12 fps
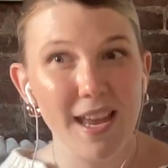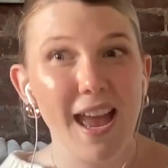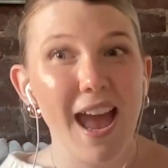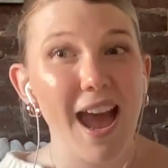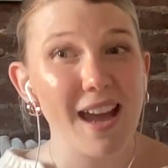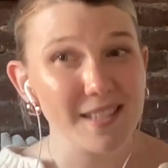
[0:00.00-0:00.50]

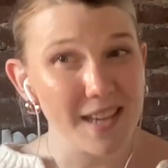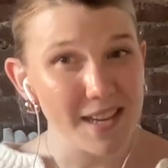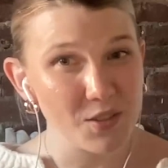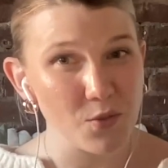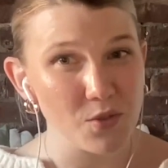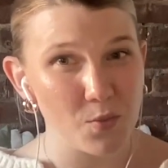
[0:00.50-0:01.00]
As high
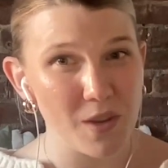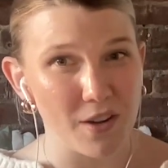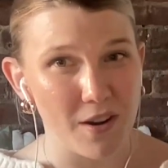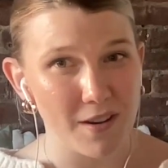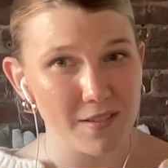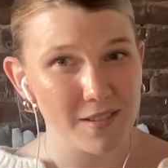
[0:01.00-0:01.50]
school
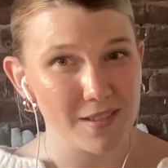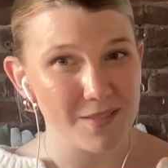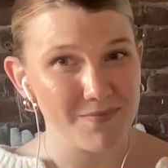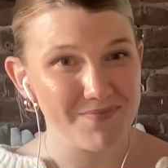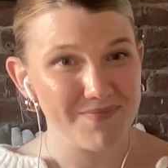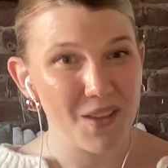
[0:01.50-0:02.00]
sweethearts,
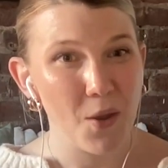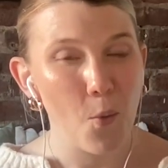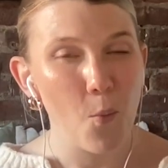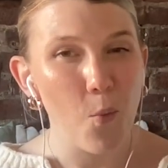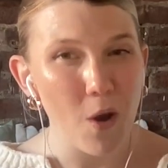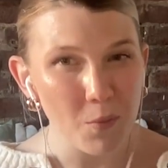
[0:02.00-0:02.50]

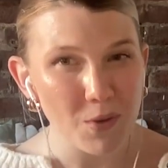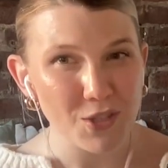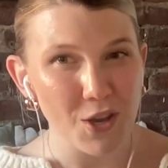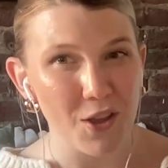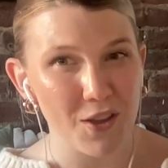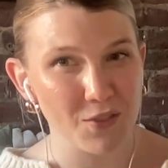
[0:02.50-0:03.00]
what would
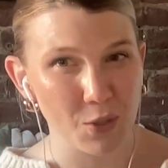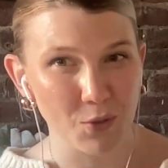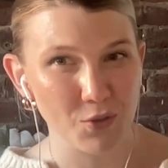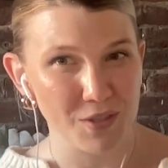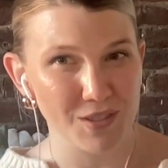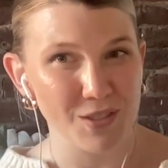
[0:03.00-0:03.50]
y'all have told
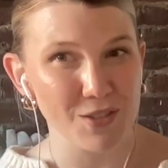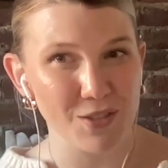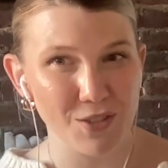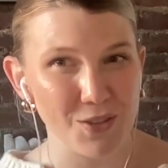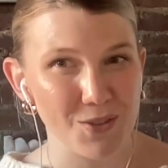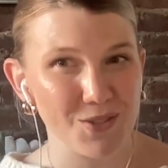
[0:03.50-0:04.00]
Tristan to
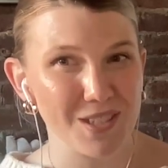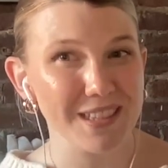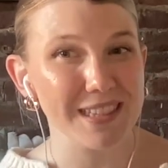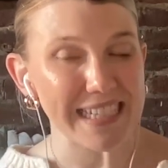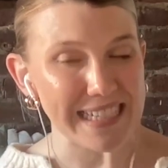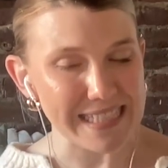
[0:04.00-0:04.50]
do to
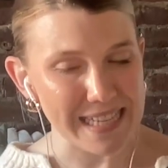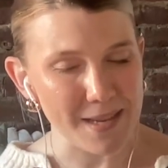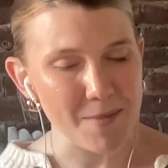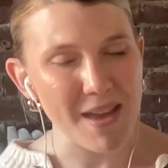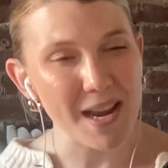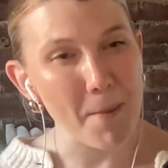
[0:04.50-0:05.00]
land
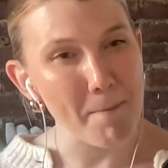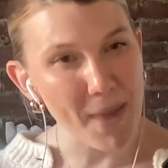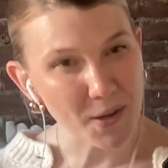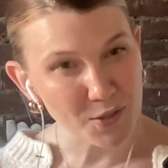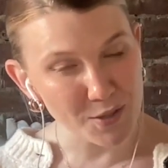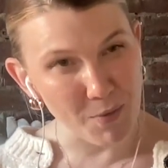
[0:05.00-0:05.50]
him in a
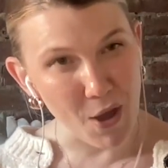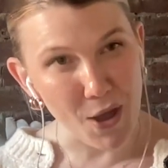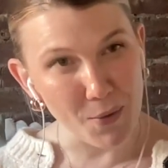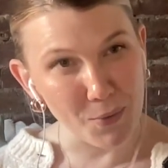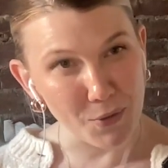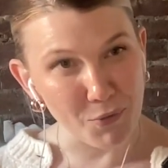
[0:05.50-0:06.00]
better spot with